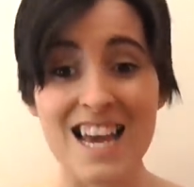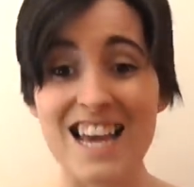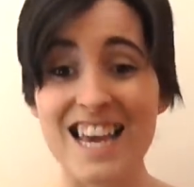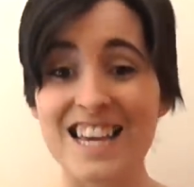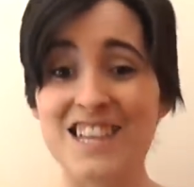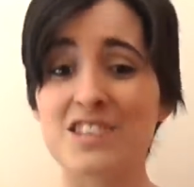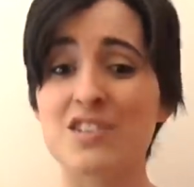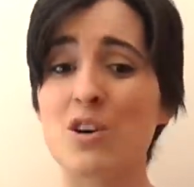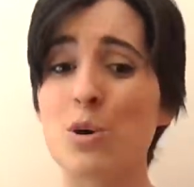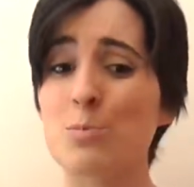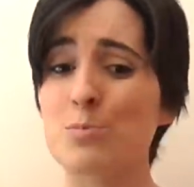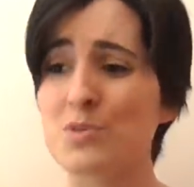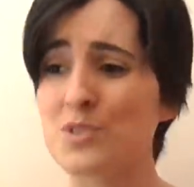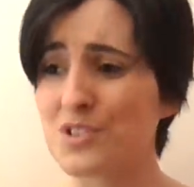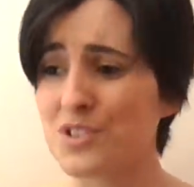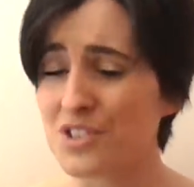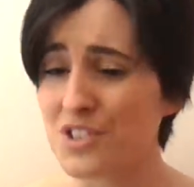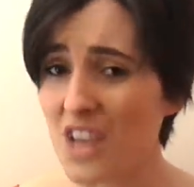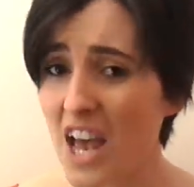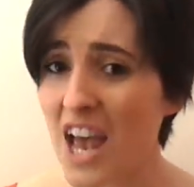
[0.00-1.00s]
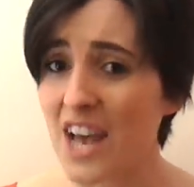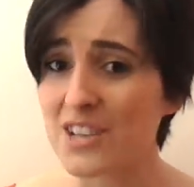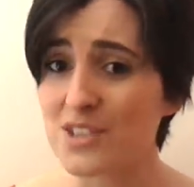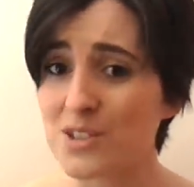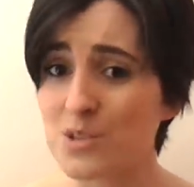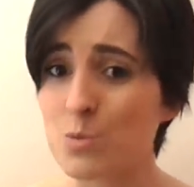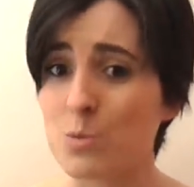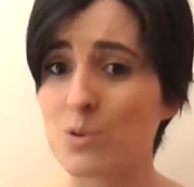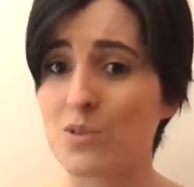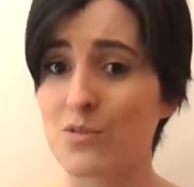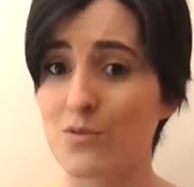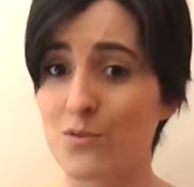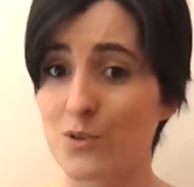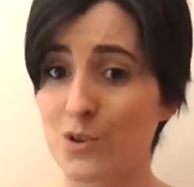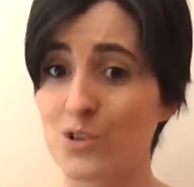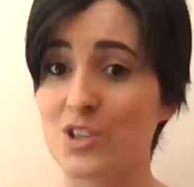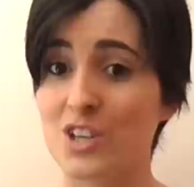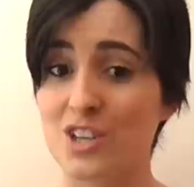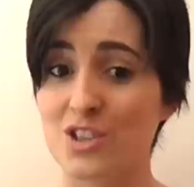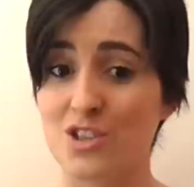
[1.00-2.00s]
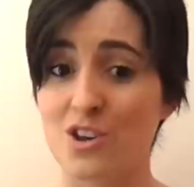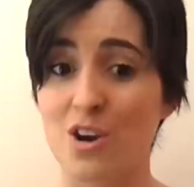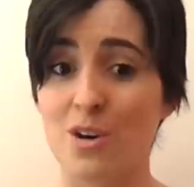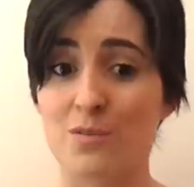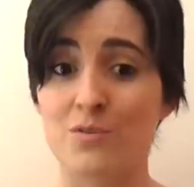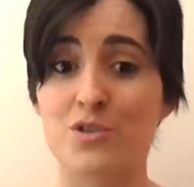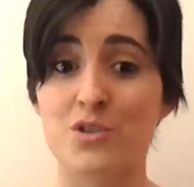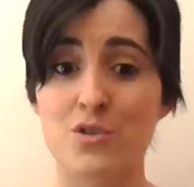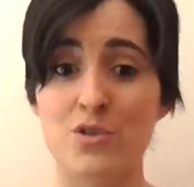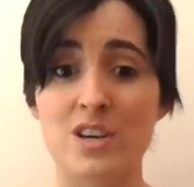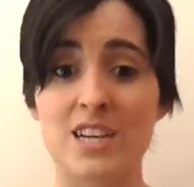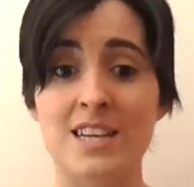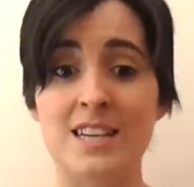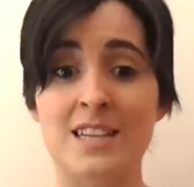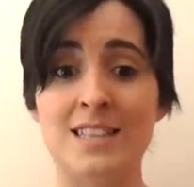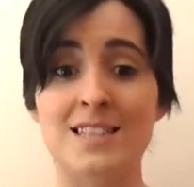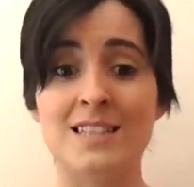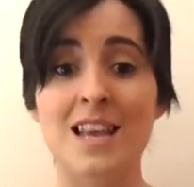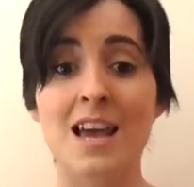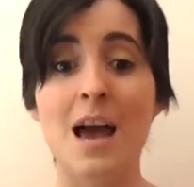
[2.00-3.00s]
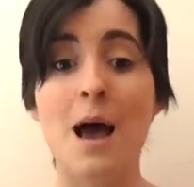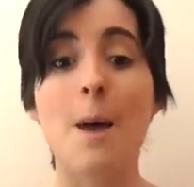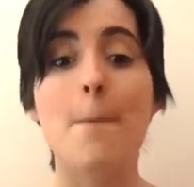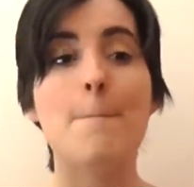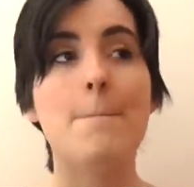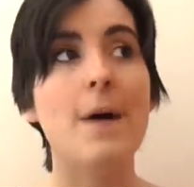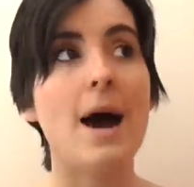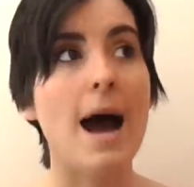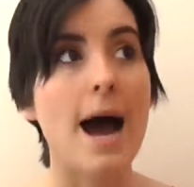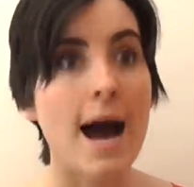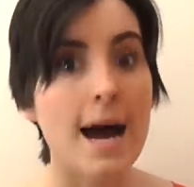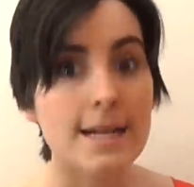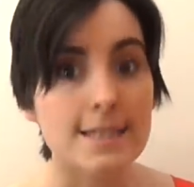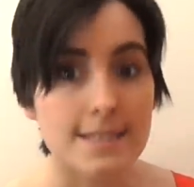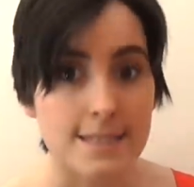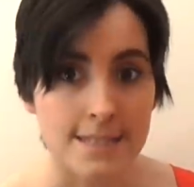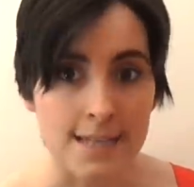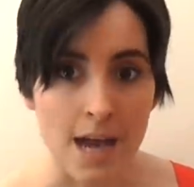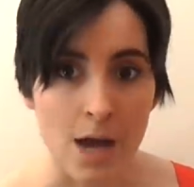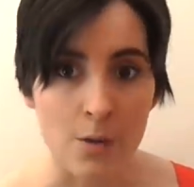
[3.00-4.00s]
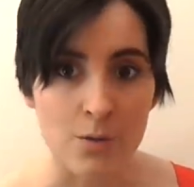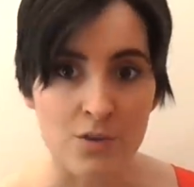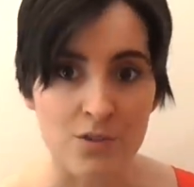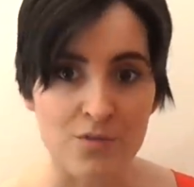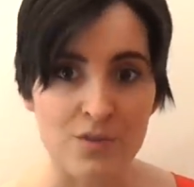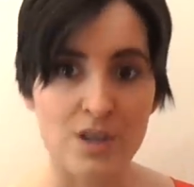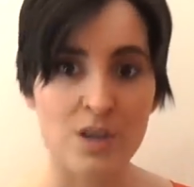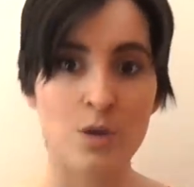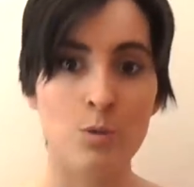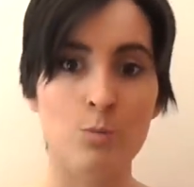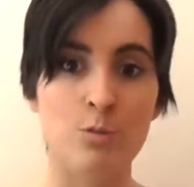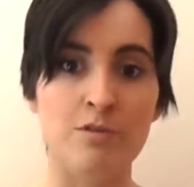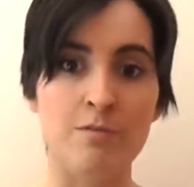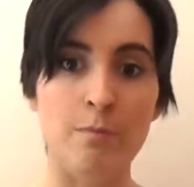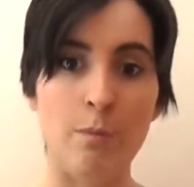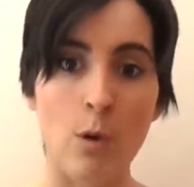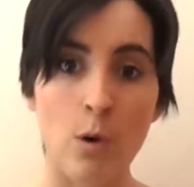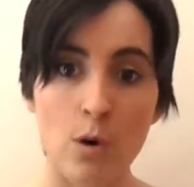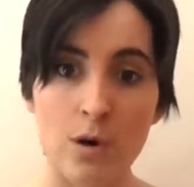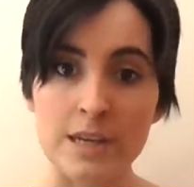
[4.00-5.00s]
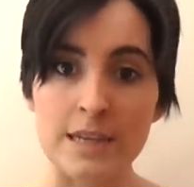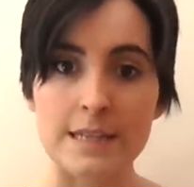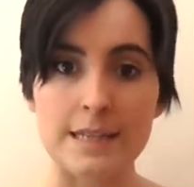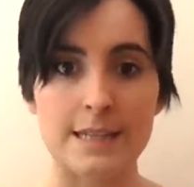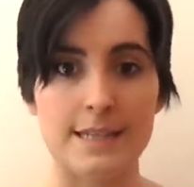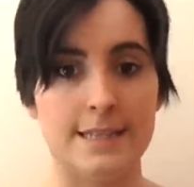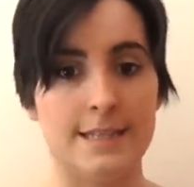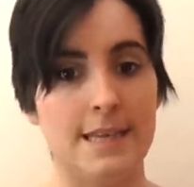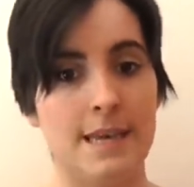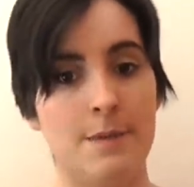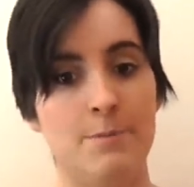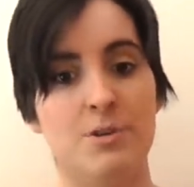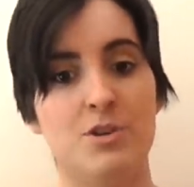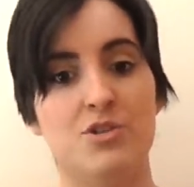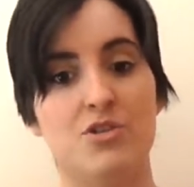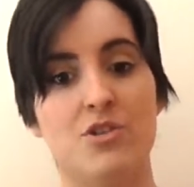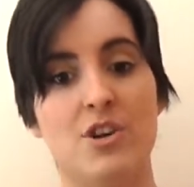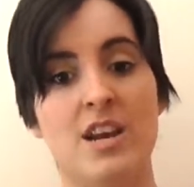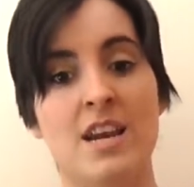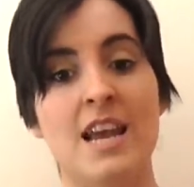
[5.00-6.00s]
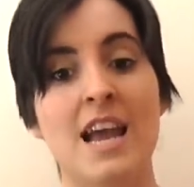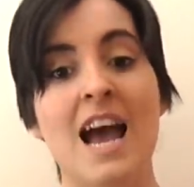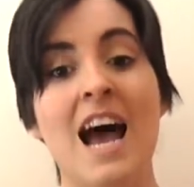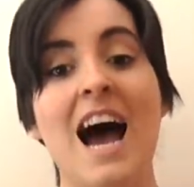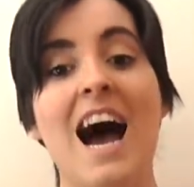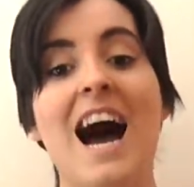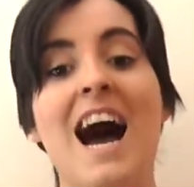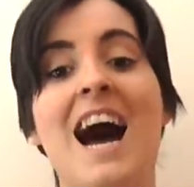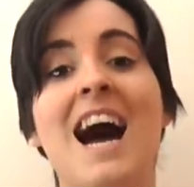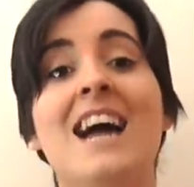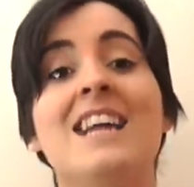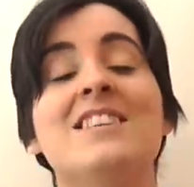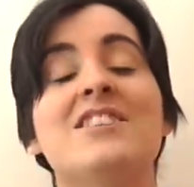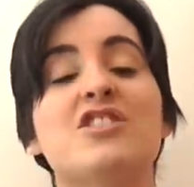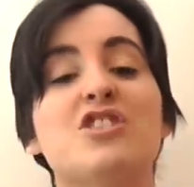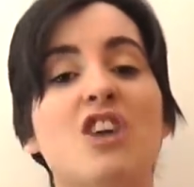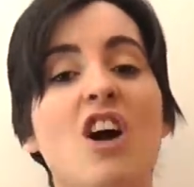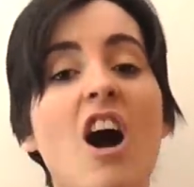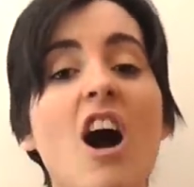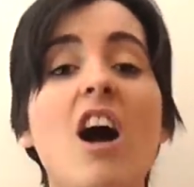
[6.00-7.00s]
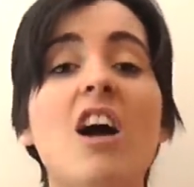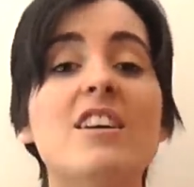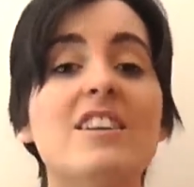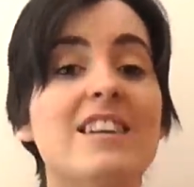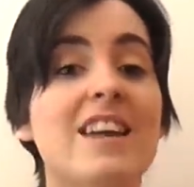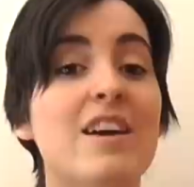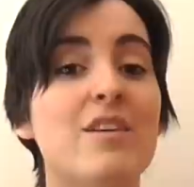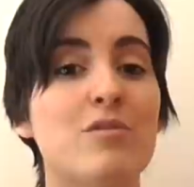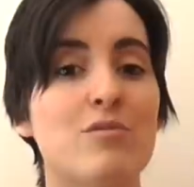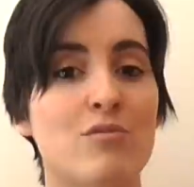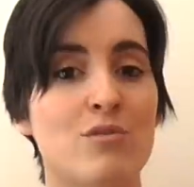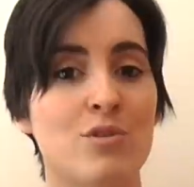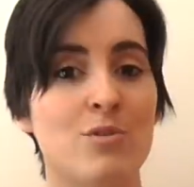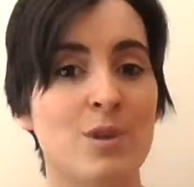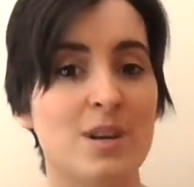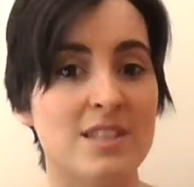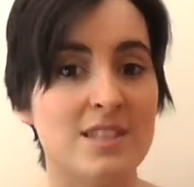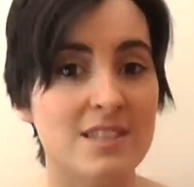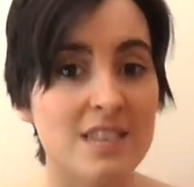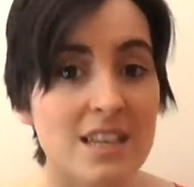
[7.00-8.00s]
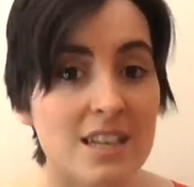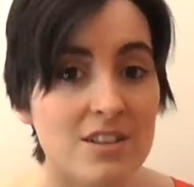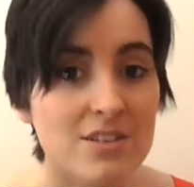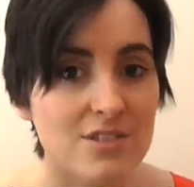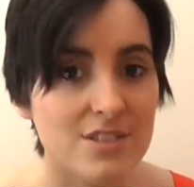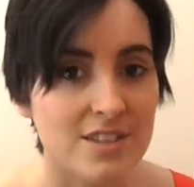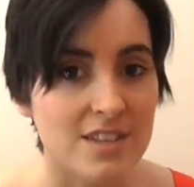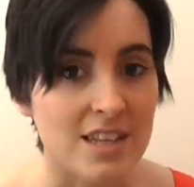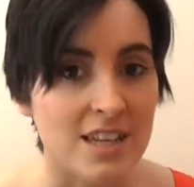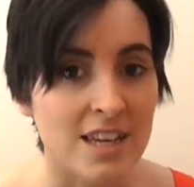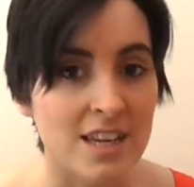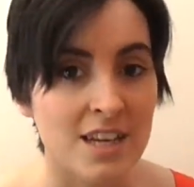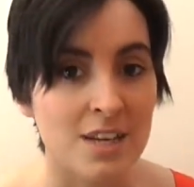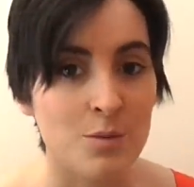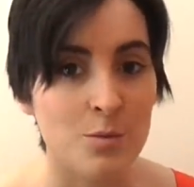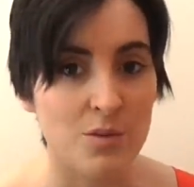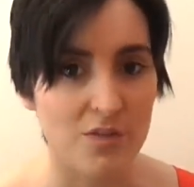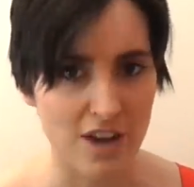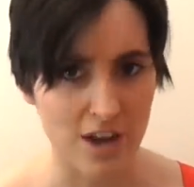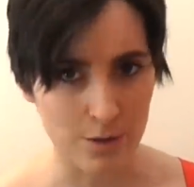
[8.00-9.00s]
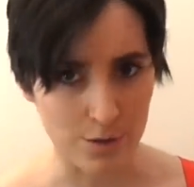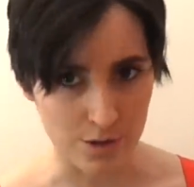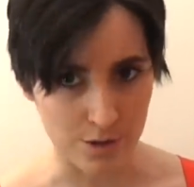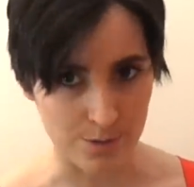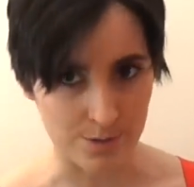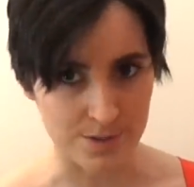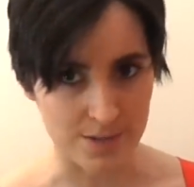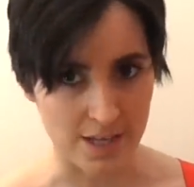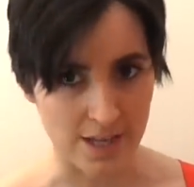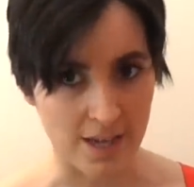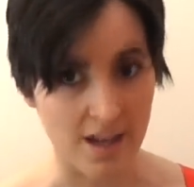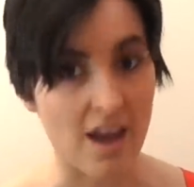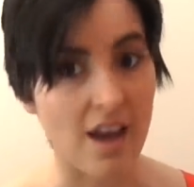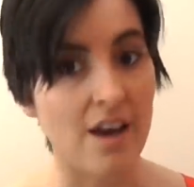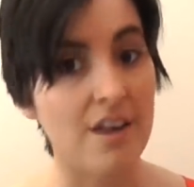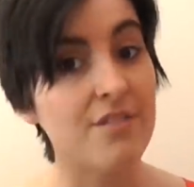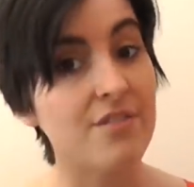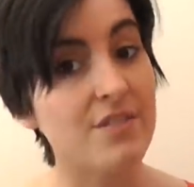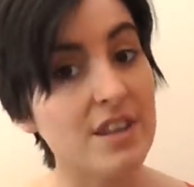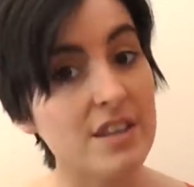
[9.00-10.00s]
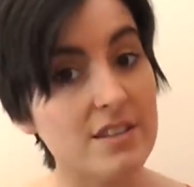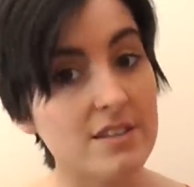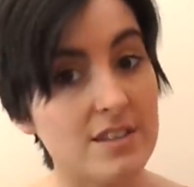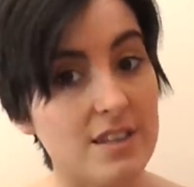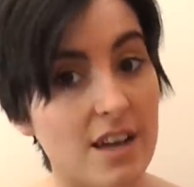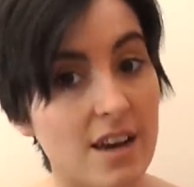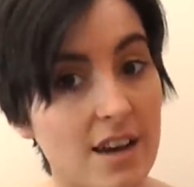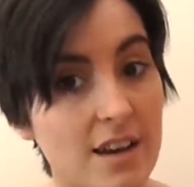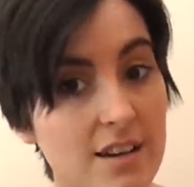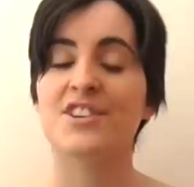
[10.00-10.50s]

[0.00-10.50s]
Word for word: is obsessed with footage of trees pads out the film with pointless imagery and can't get through a single scene without using a filter.